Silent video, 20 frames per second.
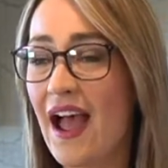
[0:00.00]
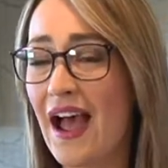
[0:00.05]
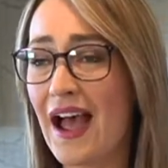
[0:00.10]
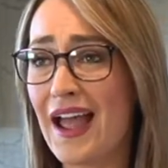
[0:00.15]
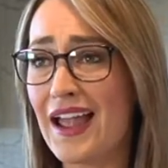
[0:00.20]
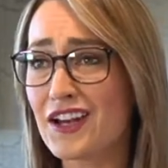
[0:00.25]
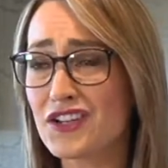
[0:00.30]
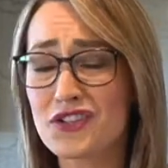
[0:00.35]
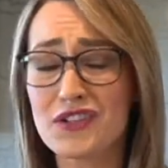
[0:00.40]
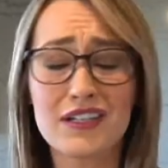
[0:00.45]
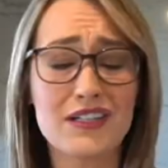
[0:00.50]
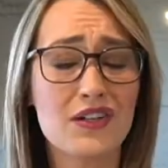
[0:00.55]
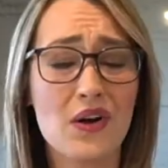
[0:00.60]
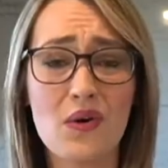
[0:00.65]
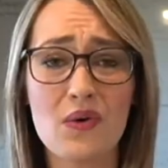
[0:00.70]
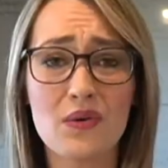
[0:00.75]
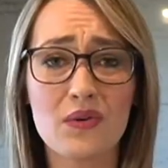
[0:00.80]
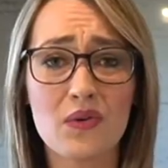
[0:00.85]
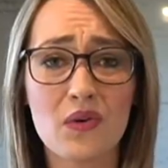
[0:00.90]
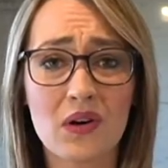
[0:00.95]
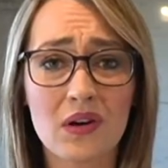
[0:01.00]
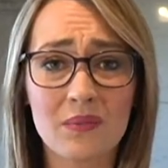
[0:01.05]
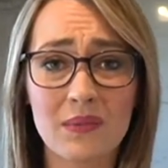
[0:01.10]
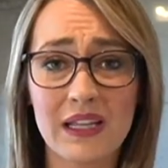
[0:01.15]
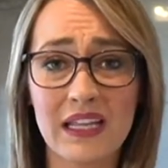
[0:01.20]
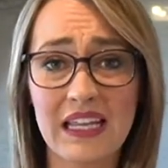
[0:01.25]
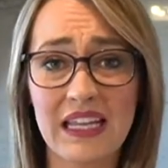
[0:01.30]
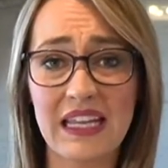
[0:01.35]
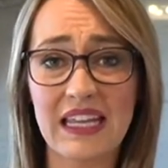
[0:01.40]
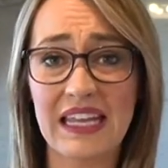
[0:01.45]
I actually don't
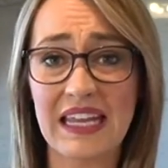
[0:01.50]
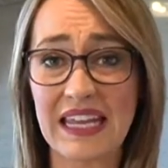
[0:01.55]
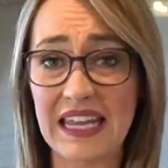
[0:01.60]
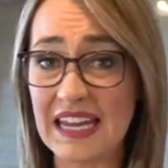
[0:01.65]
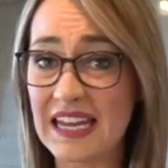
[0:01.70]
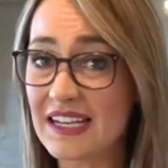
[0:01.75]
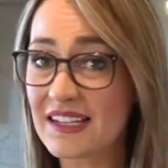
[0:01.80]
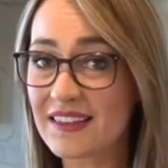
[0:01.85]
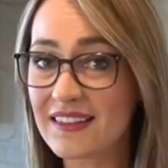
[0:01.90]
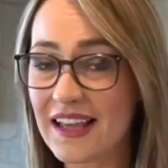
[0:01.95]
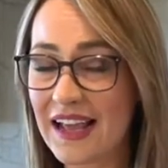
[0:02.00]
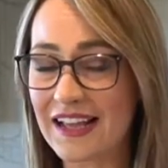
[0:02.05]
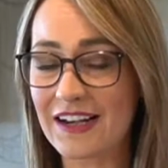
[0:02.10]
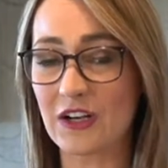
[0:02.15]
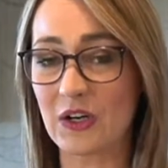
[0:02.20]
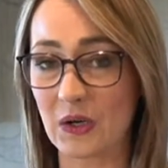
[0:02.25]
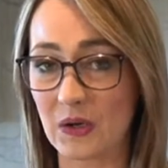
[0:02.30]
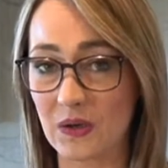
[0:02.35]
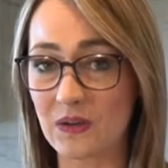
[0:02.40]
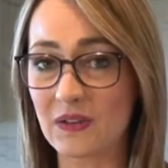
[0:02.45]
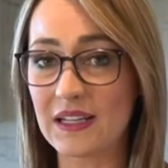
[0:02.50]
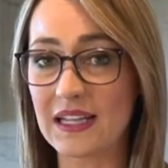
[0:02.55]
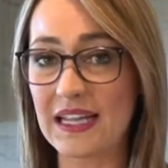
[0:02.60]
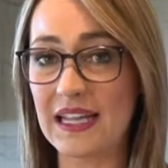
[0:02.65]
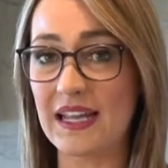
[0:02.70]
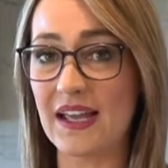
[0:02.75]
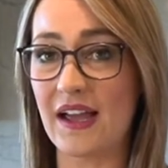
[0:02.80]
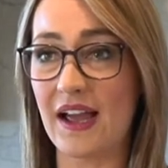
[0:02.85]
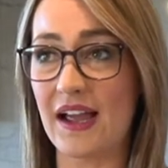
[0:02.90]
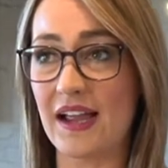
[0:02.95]
normally eat that
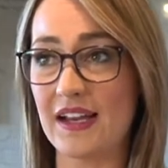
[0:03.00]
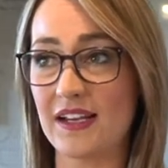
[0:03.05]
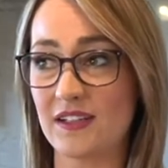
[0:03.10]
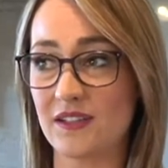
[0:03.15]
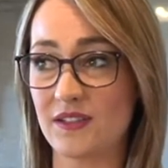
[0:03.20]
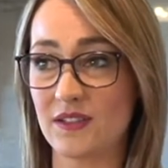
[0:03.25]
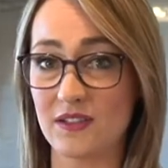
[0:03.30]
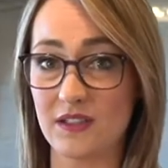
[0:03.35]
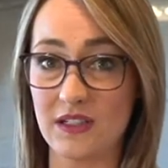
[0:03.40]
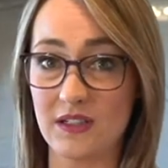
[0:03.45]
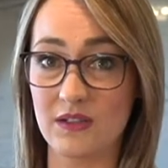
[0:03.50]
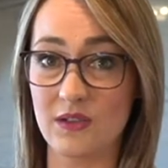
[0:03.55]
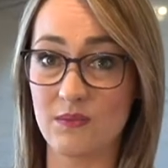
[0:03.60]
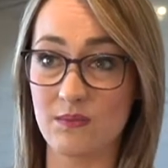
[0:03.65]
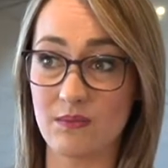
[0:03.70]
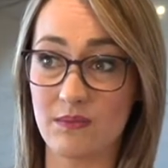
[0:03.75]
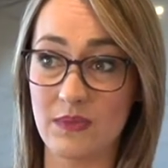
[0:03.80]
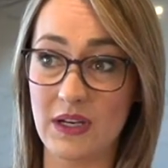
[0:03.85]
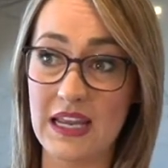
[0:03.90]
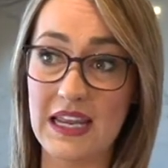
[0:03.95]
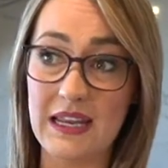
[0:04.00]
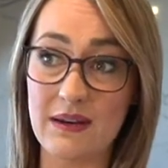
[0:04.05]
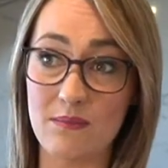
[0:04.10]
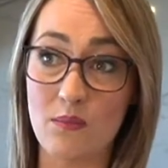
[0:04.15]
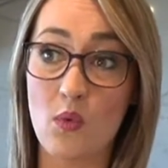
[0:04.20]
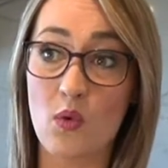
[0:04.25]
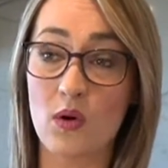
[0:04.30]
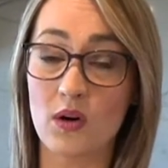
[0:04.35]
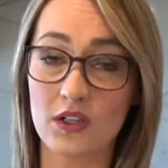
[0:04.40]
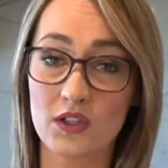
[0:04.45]
early. I eat
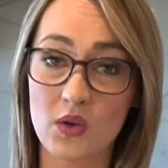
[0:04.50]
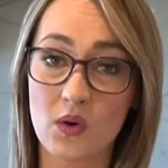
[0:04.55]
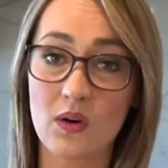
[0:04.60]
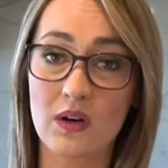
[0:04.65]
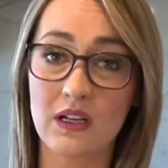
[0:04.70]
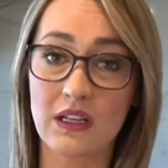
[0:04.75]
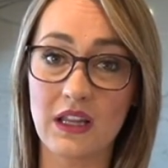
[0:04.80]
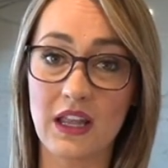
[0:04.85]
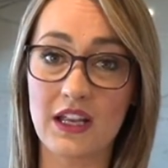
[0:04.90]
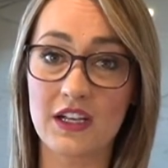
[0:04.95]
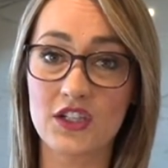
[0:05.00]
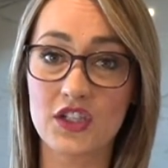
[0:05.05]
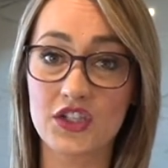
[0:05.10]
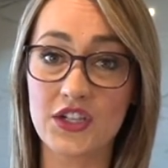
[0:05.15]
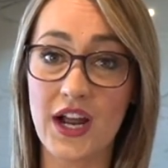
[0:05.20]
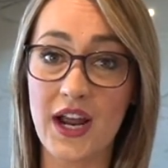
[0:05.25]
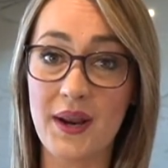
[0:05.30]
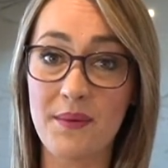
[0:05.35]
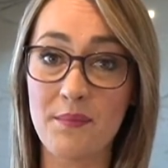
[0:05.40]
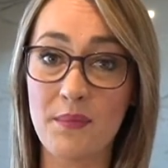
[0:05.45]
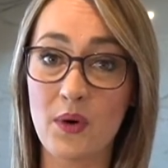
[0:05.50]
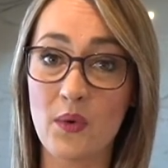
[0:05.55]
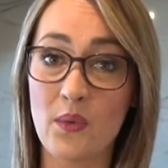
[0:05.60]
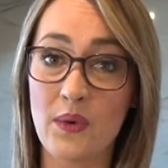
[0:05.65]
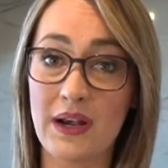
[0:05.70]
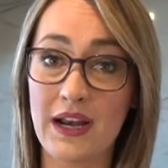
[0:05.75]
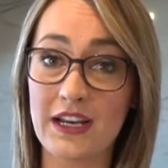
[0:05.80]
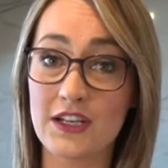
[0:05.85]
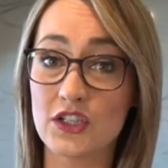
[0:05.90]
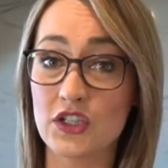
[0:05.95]
more toward lunchtime, but
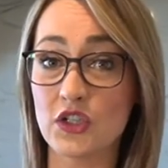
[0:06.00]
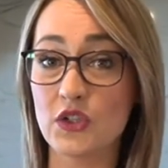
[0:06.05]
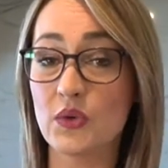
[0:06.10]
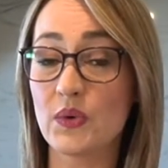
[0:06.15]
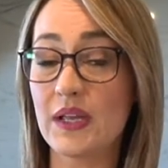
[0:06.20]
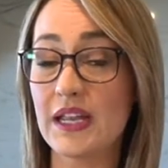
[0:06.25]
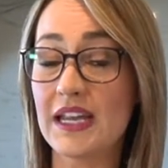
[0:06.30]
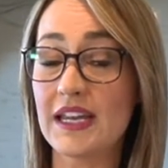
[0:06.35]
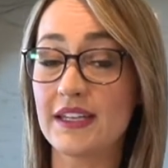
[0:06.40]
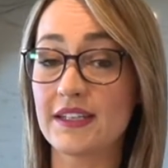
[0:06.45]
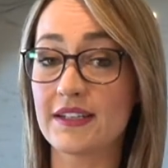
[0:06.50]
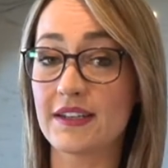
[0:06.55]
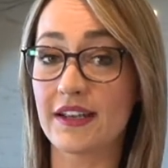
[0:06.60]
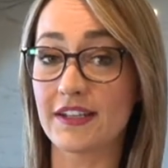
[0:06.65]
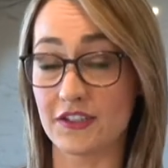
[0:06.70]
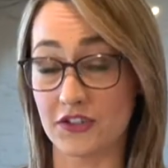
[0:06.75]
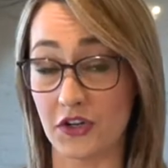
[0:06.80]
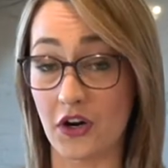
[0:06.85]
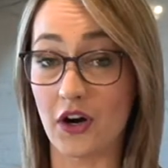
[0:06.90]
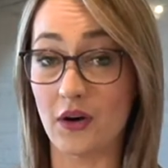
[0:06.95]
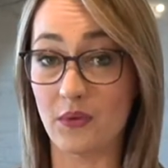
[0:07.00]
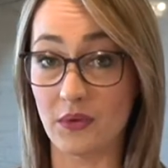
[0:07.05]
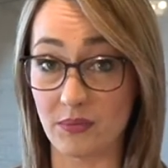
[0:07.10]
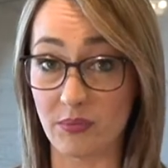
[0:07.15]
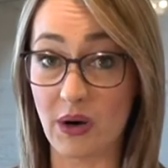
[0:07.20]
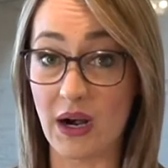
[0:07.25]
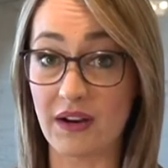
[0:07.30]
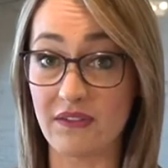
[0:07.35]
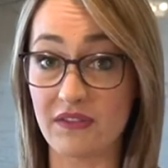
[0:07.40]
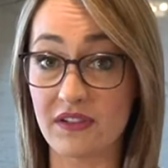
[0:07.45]
when I do eat, I start with
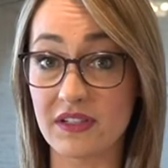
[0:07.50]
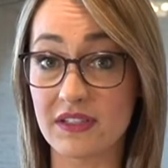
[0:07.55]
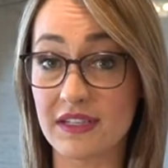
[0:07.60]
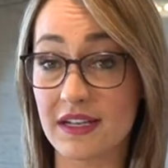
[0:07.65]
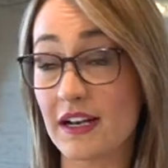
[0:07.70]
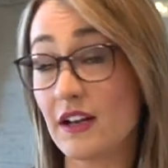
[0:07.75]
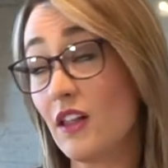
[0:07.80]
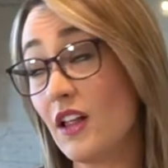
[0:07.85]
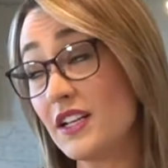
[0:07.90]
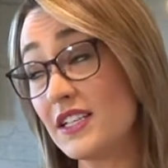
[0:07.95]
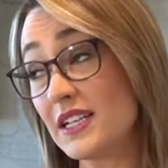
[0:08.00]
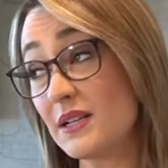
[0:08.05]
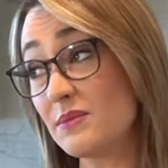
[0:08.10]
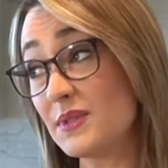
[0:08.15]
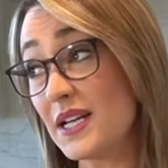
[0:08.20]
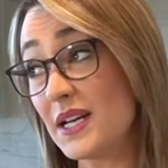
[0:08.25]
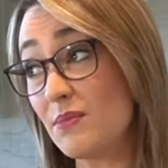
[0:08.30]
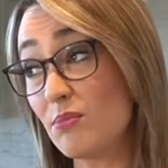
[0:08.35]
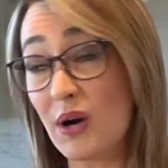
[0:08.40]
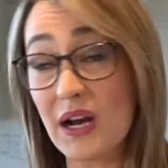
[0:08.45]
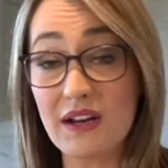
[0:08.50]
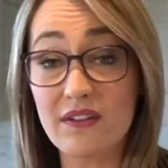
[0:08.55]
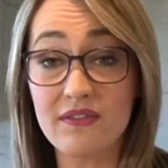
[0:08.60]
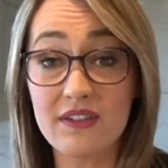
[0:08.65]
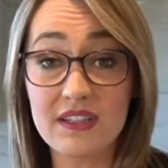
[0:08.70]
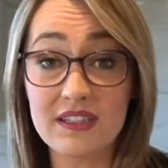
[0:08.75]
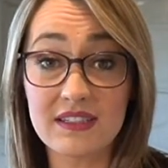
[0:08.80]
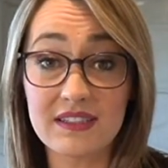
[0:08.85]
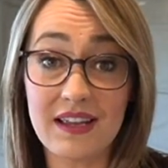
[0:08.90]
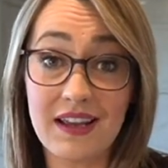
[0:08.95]
breakfast. And a lot of times I eat
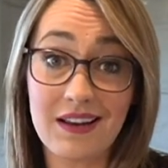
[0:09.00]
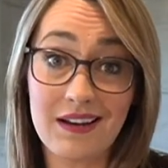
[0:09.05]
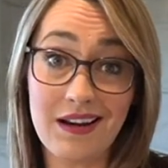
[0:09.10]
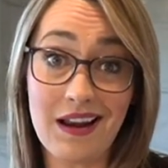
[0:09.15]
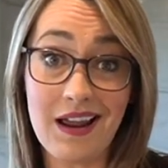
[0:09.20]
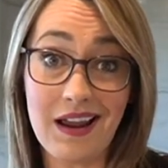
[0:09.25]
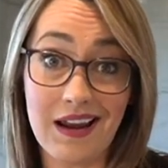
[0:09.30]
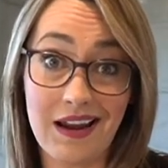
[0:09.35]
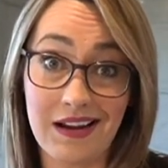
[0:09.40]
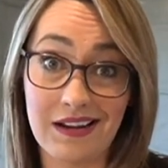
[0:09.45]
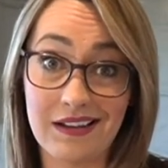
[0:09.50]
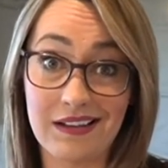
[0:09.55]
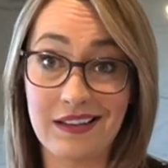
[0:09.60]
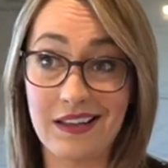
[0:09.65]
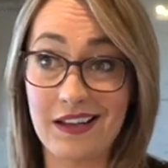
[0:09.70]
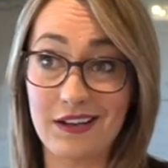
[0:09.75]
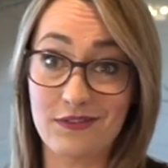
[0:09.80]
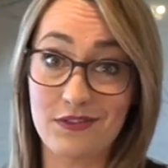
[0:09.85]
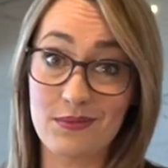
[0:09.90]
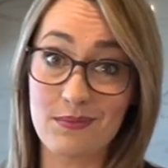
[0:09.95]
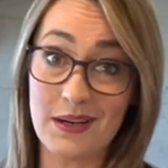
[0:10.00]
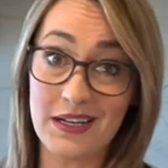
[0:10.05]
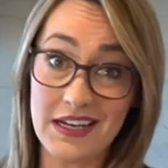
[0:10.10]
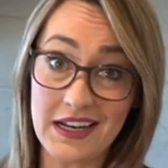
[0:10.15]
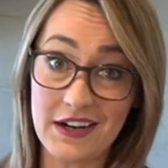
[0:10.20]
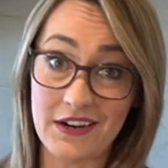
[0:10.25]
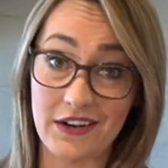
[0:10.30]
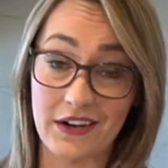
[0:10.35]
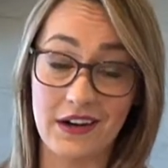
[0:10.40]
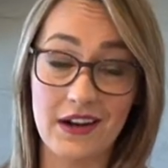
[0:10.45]
breakfast at night, like for my
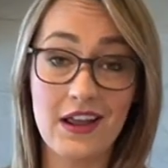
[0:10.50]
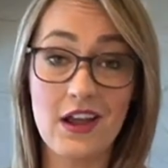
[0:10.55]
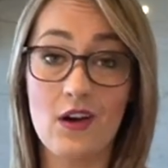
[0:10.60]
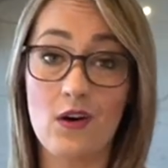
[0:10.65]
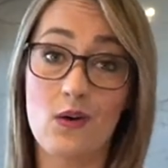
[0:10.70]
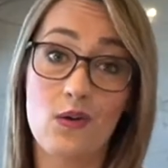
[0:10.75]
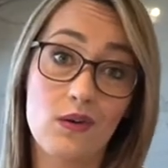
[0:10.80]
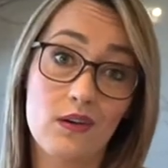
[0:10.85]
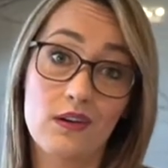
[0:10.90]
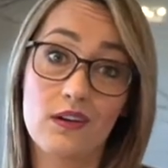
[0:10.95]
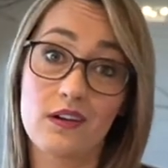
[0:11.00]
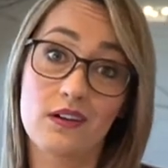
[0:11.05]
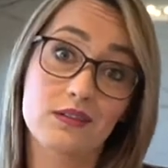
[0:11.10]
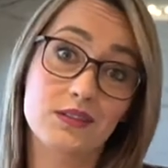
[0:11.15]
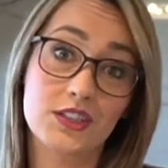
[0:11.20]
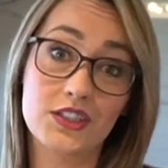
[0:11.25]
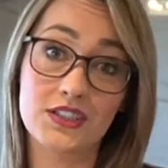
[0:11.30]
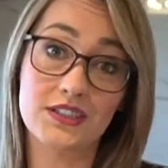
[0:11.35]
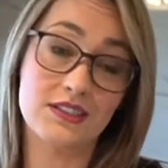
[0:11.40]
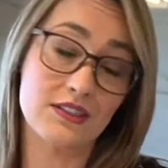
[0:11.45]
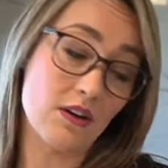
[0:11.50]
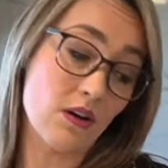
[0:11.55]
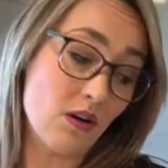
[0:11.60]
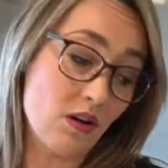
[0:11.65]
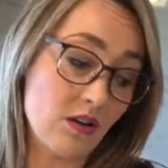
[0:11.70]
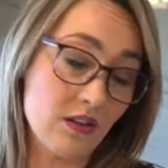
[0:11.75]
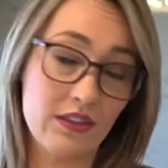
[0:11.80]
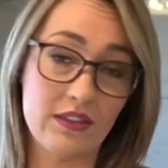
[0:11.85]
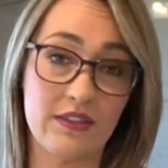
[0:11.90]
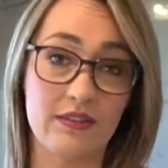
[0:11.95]
dinner, or just
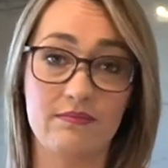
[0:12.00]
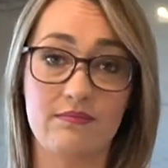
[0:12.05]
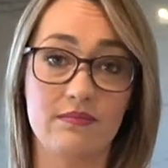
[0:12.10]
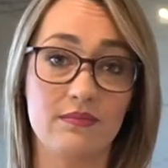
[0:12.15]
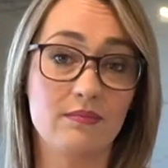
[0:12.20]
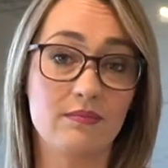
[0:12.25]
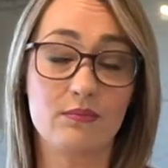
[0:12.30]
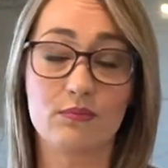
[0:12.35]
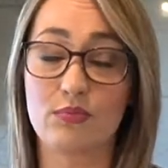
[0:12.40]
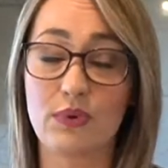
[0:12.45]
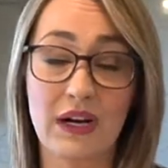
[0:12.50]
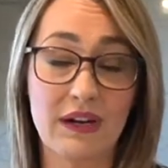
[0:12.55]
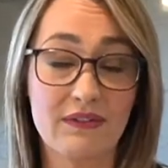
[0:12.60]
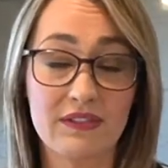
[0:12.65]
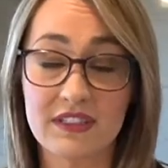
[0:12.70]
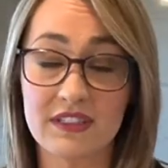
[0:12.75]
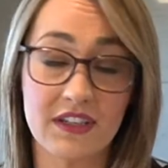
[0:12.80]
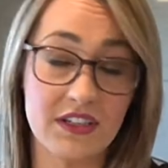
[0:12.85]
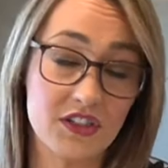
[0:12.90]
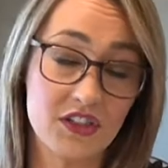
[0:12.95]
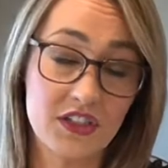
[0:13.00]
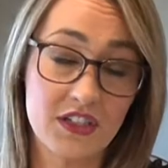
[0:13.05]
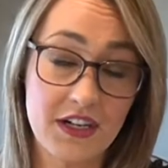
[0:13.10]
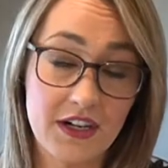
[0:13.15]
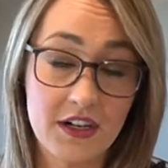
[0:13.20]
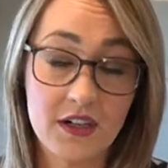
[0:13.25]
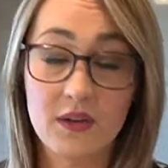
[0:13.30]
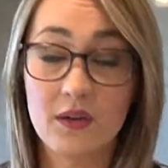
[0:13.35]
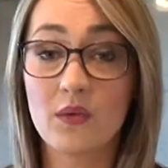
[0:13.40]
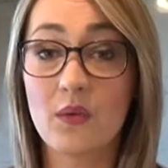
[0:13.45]
all breakfast, lunch, and
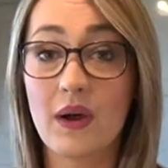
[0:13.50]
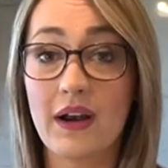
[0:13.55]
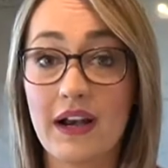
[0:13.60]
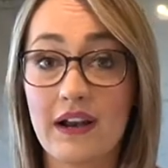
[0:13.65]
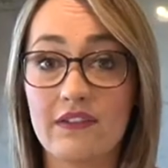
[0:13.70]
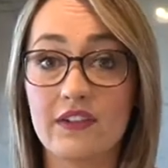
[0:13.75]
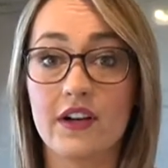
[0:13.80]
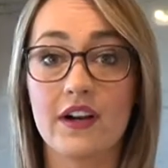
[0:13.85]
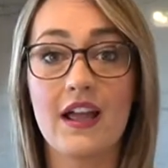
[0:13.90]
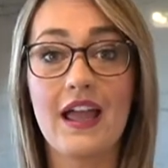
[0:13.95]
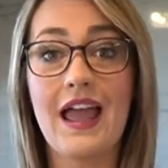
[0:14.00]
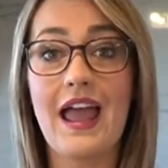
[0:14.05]
dinner, whatever.